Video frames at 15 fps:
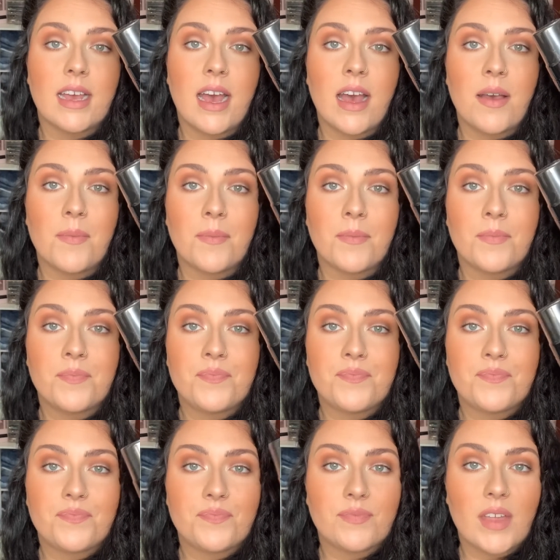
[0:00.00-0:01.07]

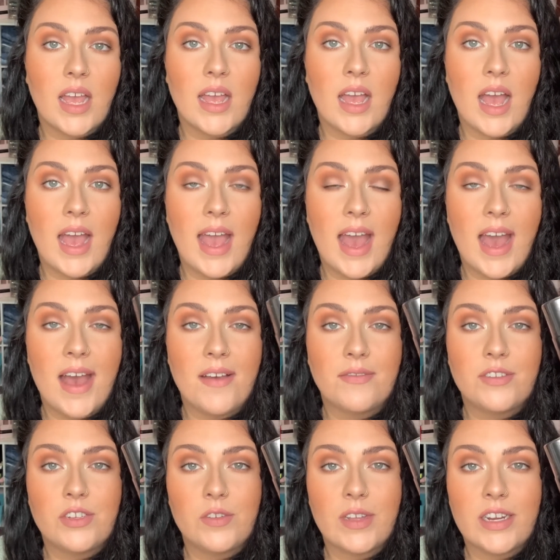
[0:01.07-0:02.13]
I have
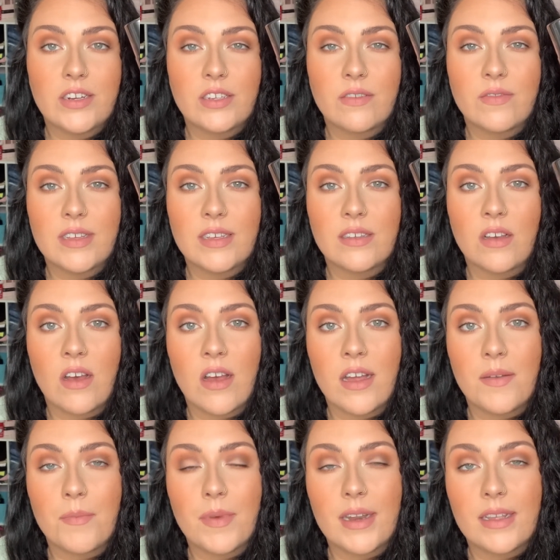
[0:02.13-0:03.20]
2 layers of this
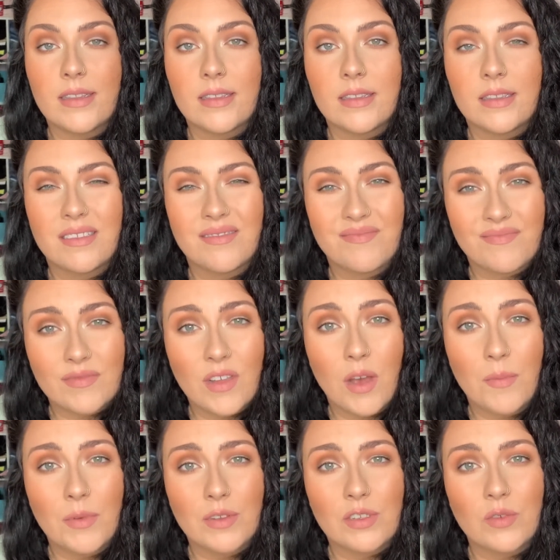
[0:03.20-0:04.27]
on, but it's
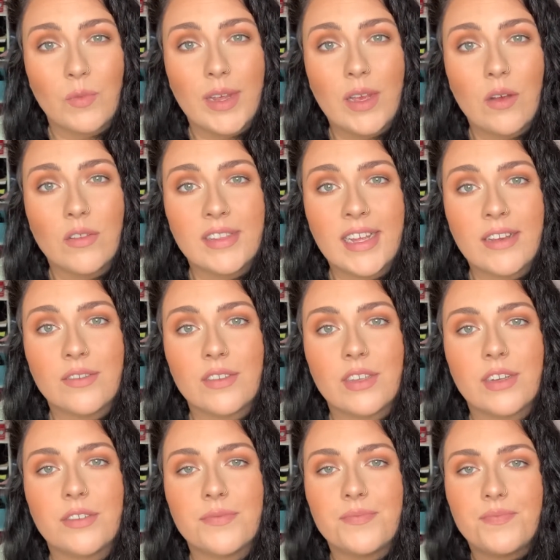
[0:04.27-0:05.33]
almost a week old now, so